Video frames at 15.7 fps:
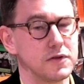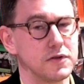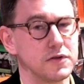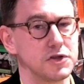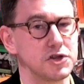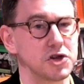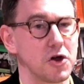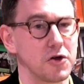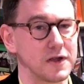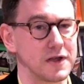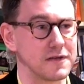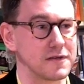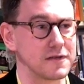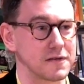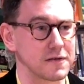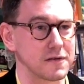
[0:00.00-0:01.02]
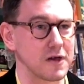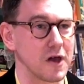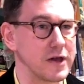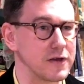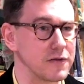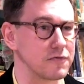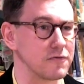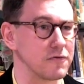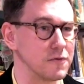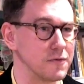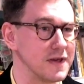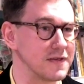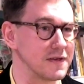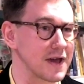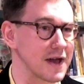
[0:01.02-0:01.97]
John is going through
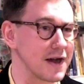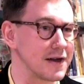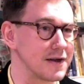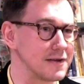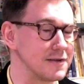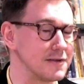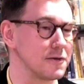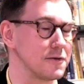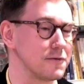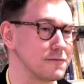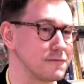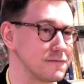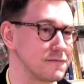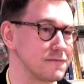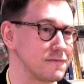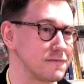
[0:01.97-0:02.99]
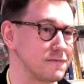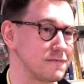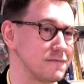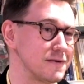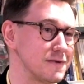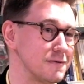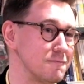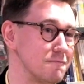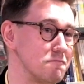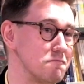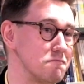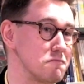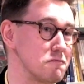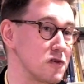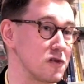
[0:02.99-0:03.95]
is a kind of
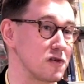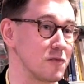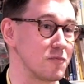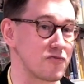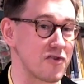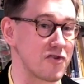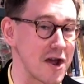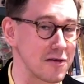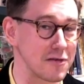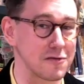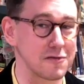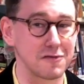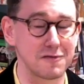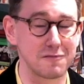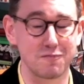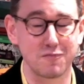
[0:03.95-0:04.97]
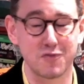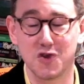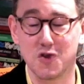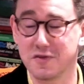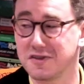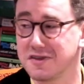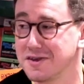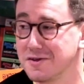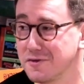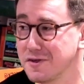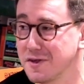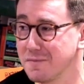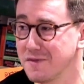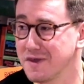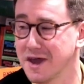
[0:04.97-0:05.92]
suppressed puberty or
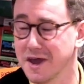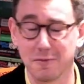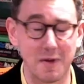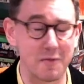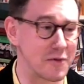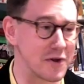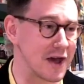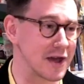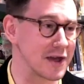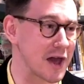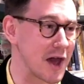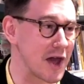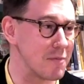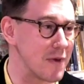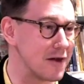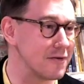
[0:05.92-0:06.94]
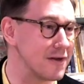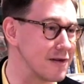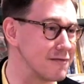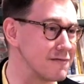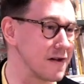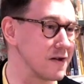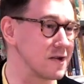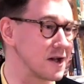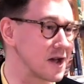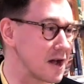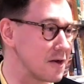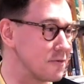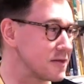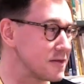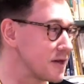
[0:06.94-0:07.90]
something. I remember when I came out, I felt like
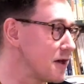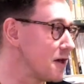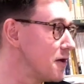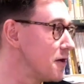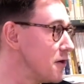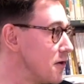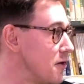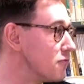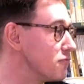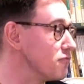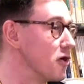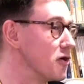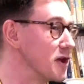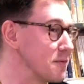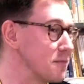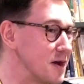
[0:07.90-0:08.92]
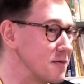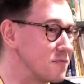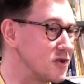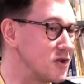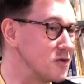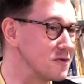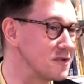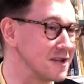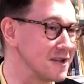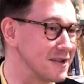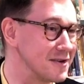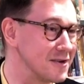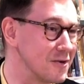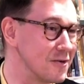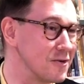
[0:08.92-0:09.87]
I was running my
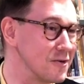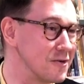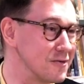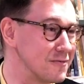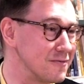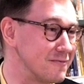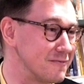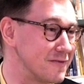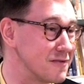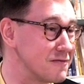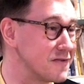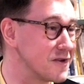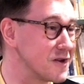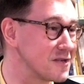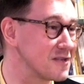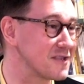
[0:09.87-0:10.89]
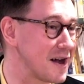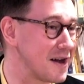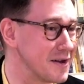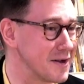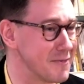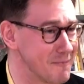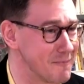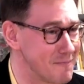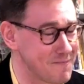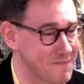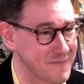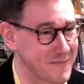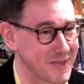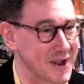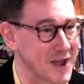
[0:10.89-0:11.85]
puberty all for the first time,
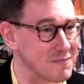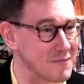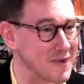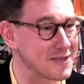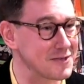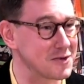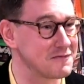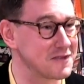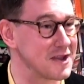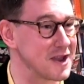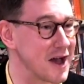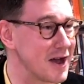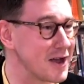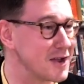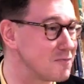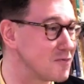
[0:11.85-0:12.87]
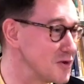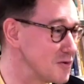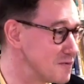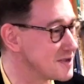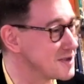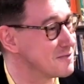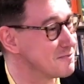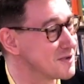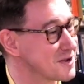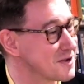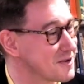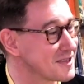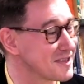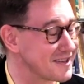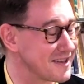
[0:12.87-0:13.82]
that I'd been sort of denied puberty
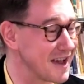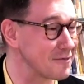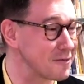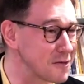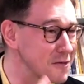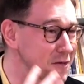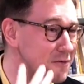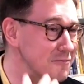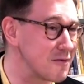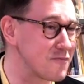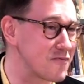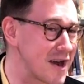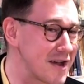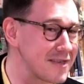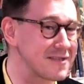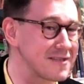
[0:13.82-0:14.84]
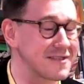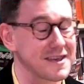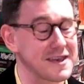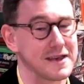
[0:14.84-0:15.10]
because I was so repressed,